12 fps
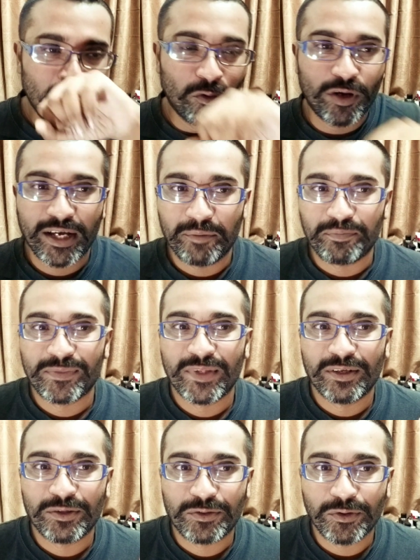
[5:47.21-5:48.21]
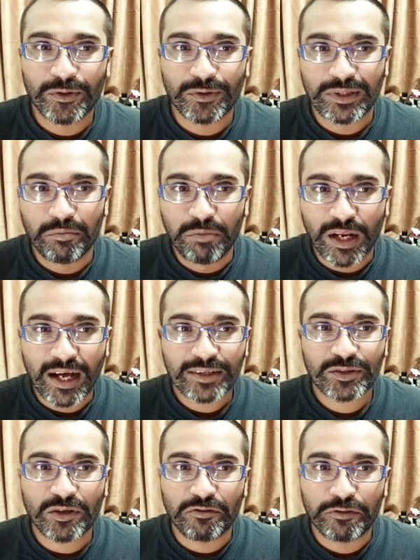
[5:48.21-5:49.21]
Okay, so the
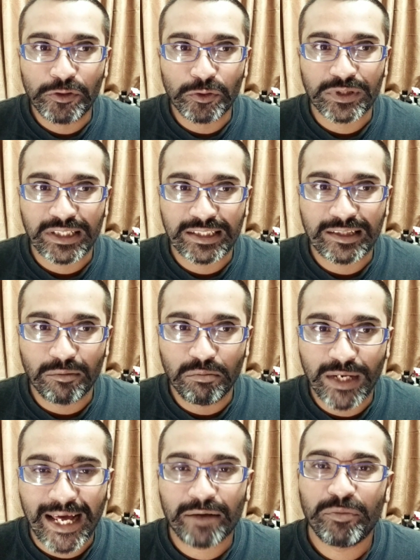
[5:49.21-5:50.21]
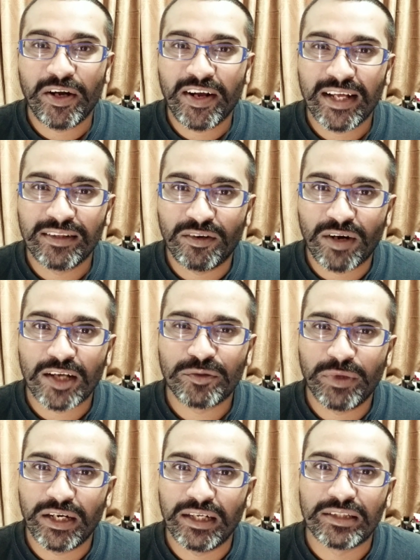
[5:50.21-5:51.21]
blast of fruits is the blackberry and the
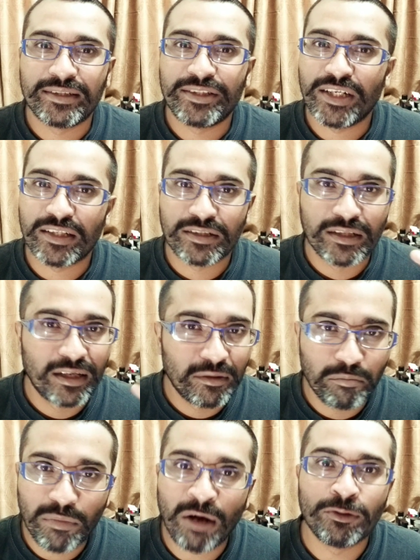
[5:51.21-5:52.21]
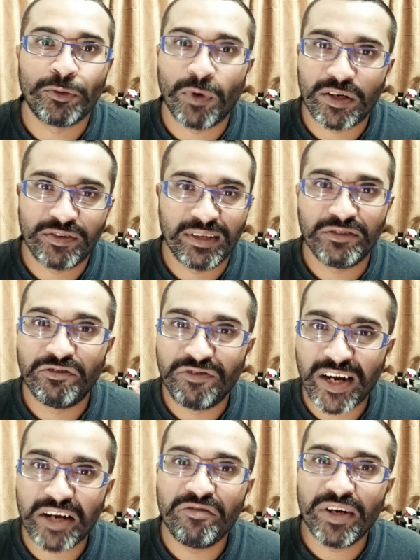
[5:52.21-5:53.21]
raspberry. It's just mouth-watering. It's
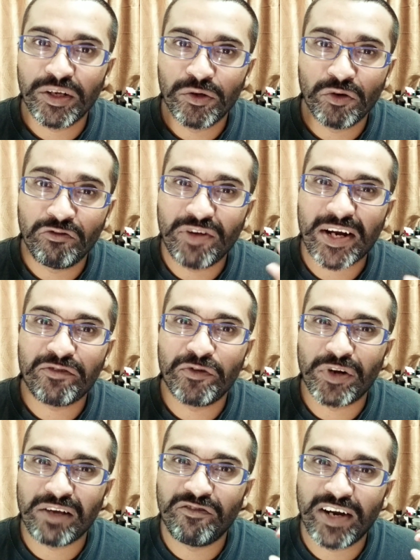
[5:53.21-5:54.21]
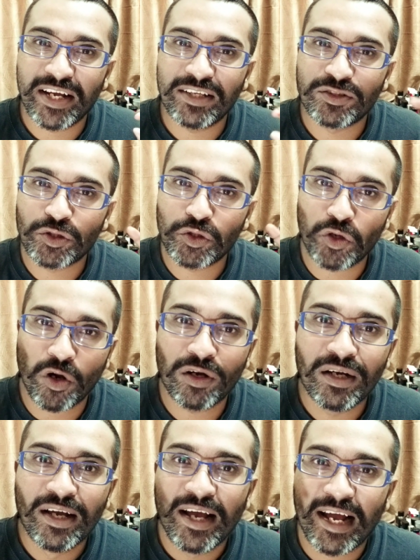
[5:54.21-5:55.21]
very, very good, very fruity, very
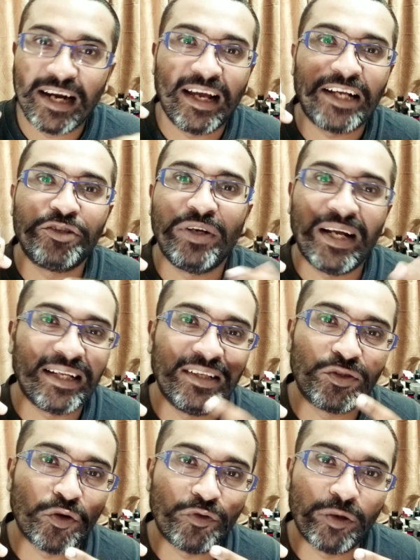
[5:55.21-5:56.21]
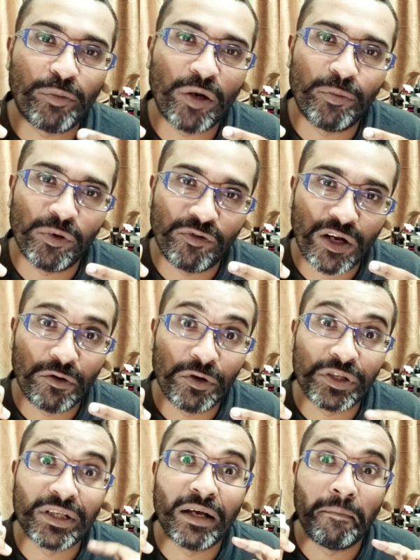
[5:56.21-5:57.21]
strong. And I actually like this over purple
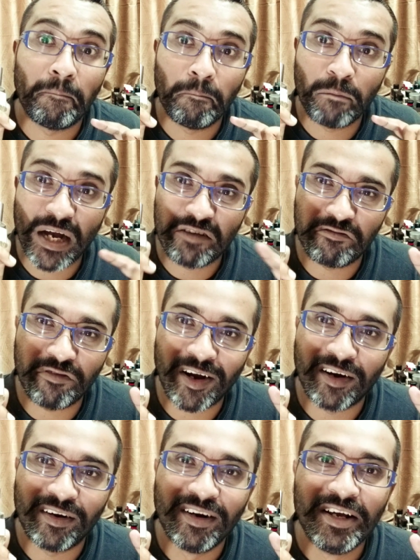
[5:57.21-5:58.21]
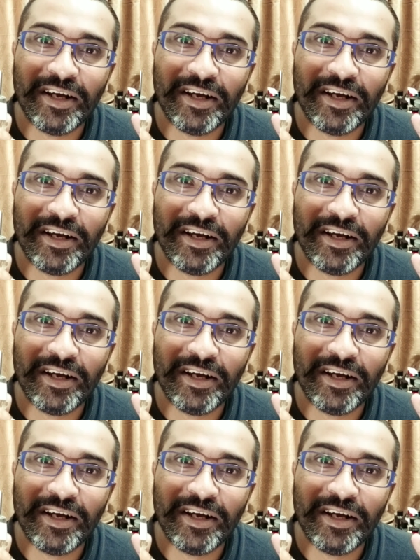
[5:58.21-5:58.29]
flowers by far.